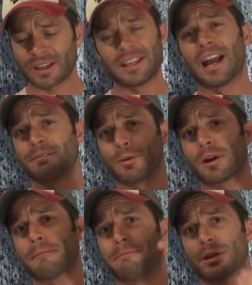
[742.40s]
Yeah, if you
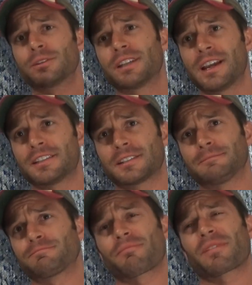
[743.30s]
want a beer taste,
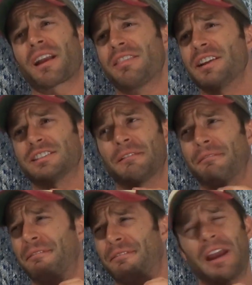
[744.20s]
there's a
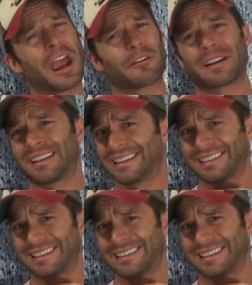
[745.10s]
very